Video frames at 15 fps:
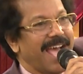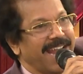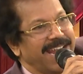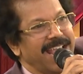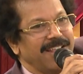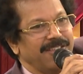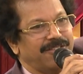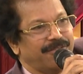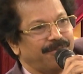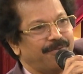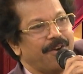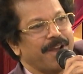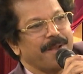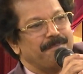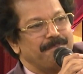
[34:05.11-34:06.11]
arrange
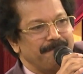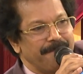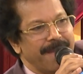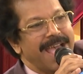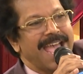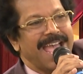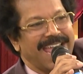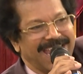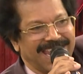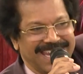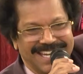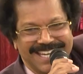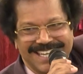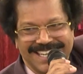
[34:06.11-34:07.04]
for a man.